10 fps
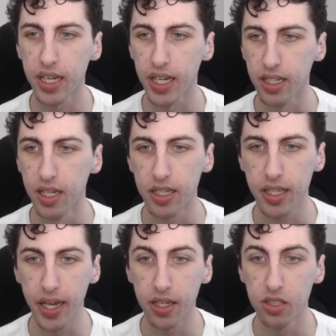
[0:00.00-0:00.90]
that
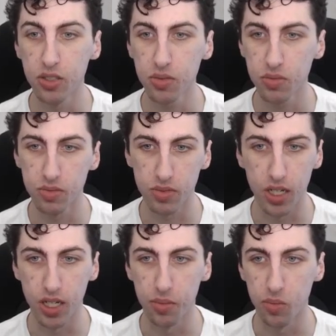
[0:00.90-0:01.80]
Kano
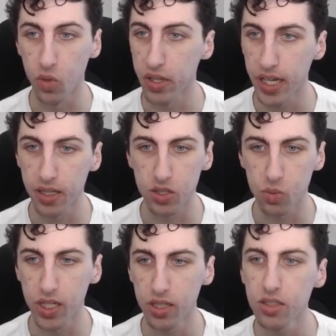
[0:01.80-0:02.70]
won that
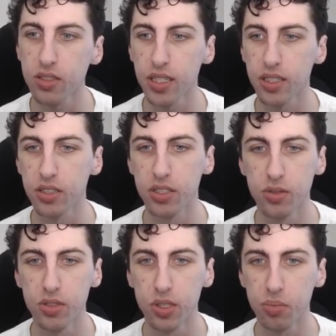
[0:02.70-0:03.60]
as well. Not a
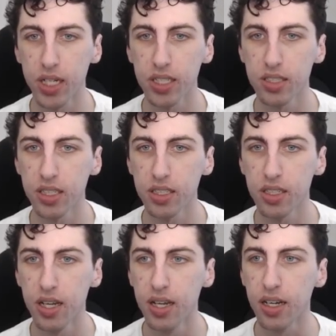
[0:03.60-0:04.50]
huge surprise
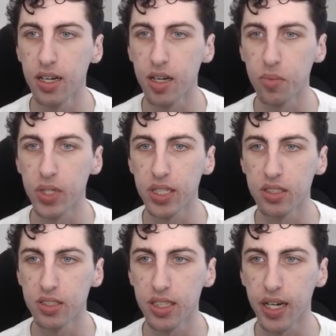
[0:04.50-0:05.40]
there. We
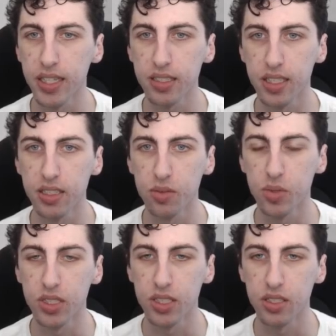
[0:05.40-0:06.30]
can see Icelander
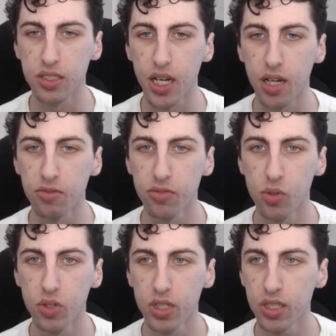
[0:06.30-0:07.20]
was in the top
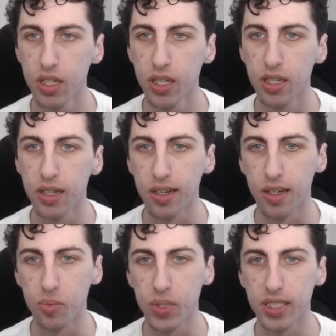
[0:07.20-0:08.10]
4.
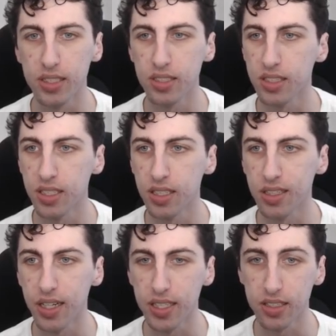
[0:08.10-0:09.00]
We can
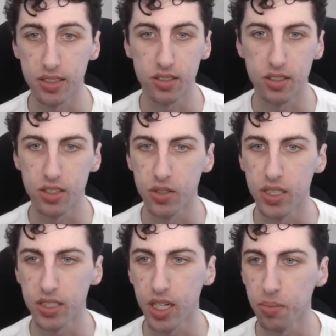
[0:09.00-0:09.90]
see Icelander,
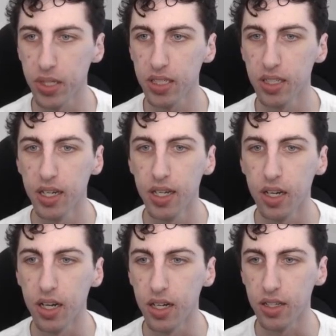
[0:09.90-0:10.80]
in the top 8.
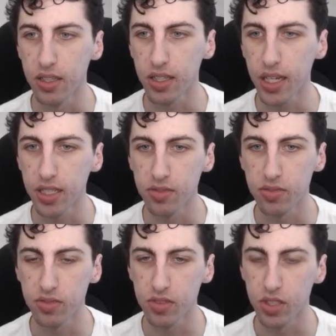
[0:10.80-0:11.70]
The kind
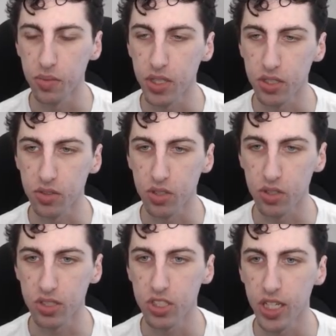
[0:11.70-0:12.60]
of, we also
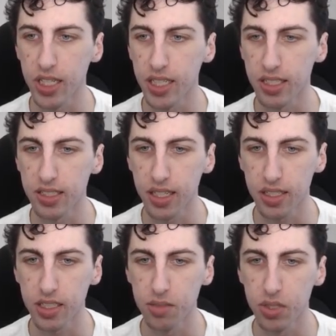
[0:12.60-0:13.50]
saw Chain getting
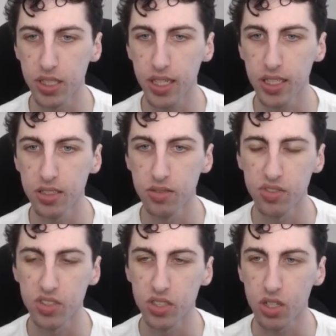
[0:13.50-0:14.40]
second here, but the kind
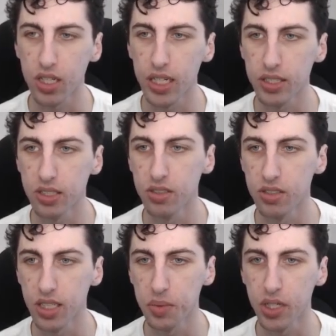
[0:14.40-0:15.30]
of call outs here
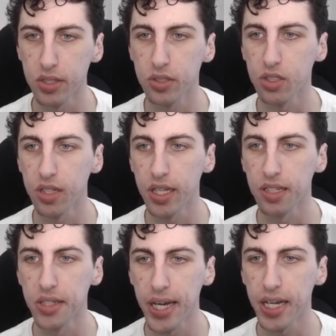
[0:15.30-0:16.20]
is that we also saw
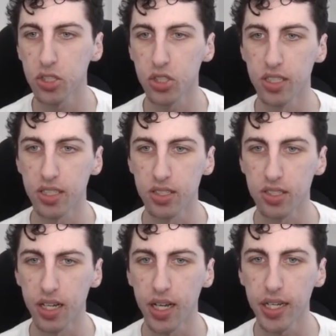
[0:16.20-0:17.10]
a Dash and a
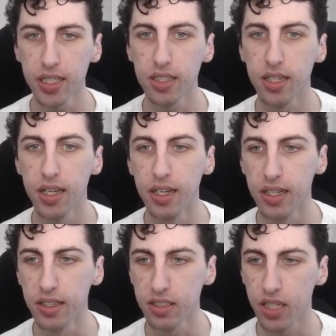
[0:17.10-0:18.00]
Kasai
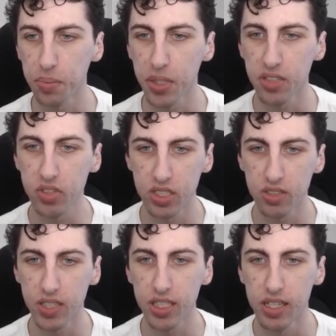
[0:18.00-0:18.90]
in the top 8 of this
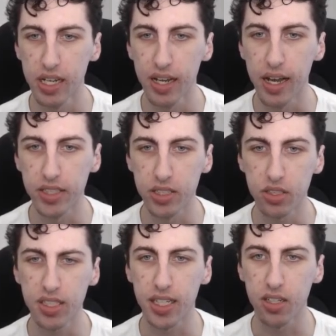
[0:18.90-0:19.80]
event. And then
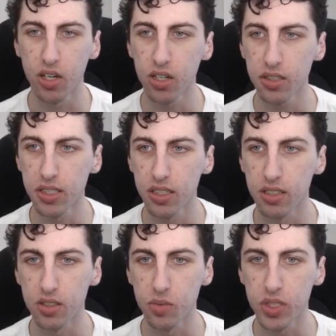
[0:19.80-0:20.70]
looking at Hong
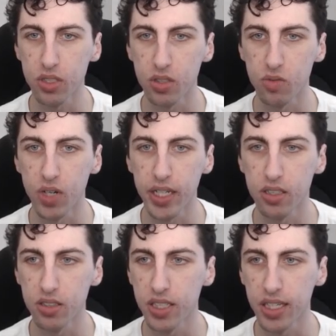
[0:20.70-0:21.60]
Kong, we saw a
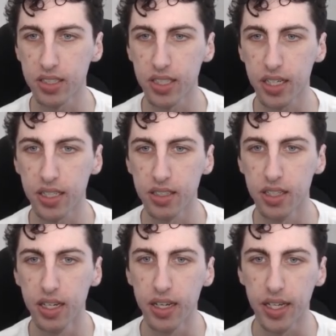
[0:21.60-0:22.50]
Reinr take second
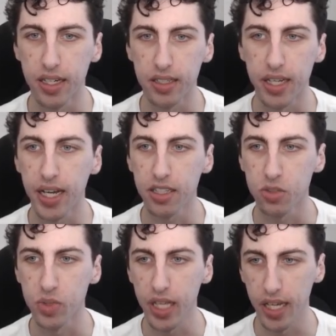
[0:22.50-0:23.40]
and a
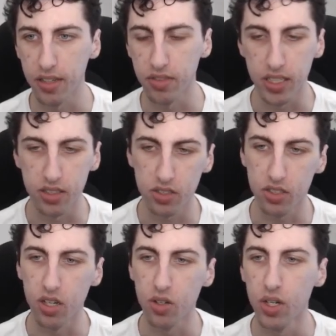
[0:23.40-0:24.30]
Dash win that event.
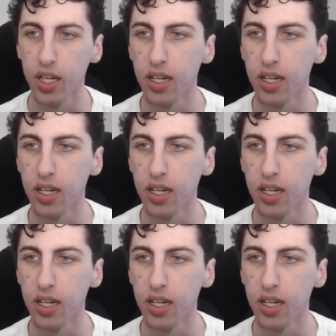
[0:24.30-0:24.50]
So